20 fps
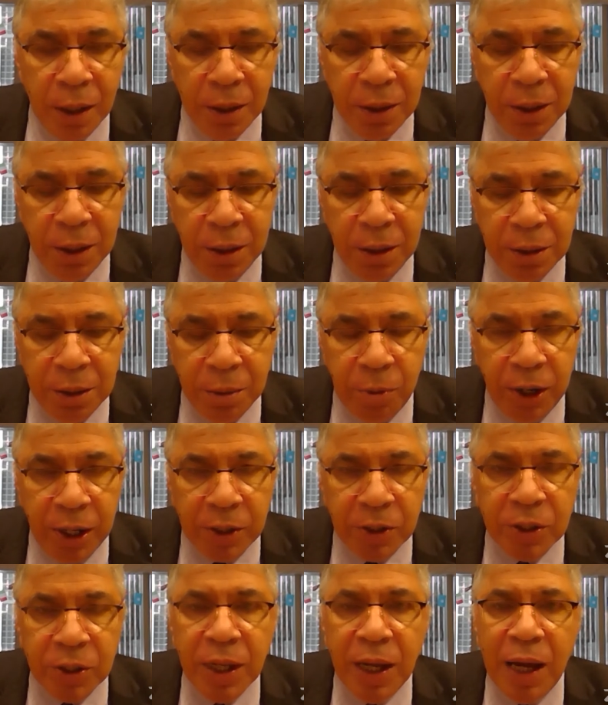the
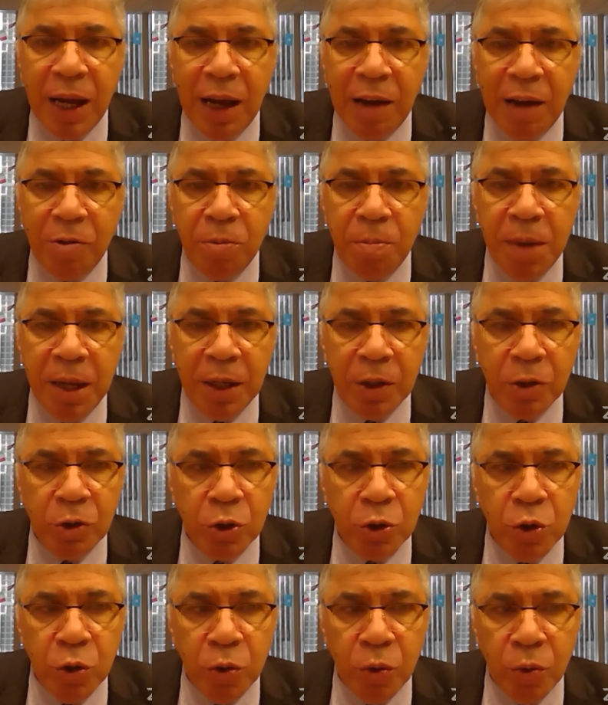BRICS have
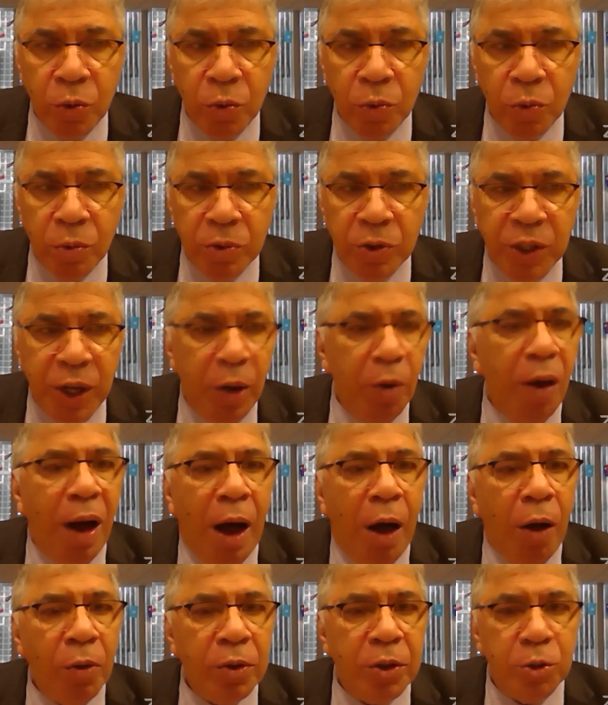managed to single
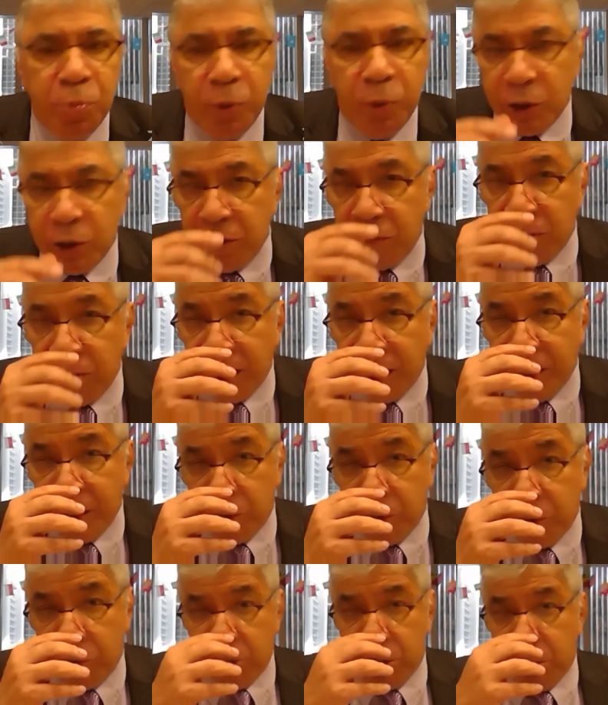out specific
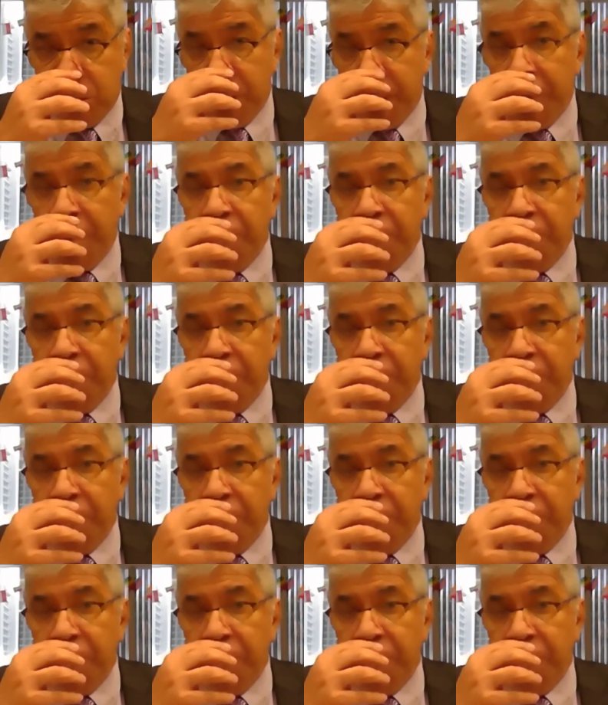countries.